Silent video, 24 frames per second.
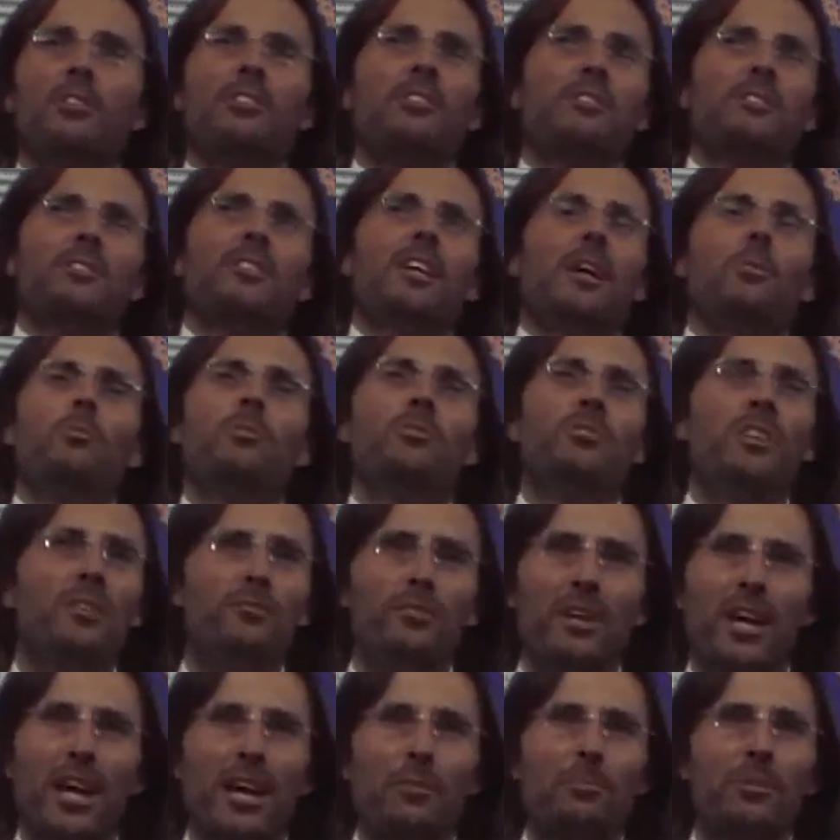No, but that would
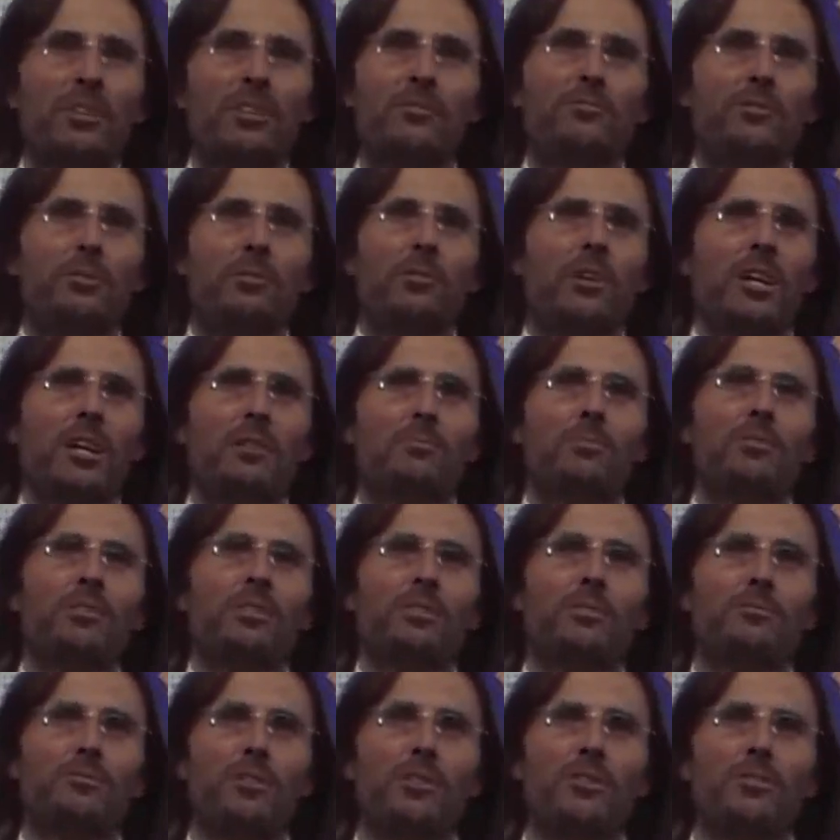never happen if you were
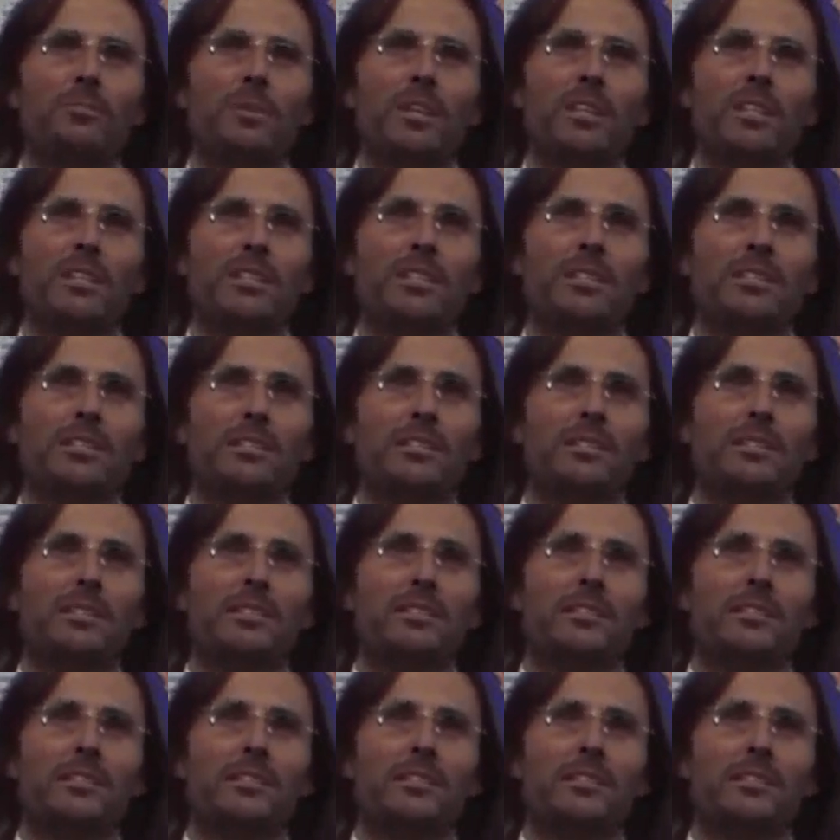humble in the first place.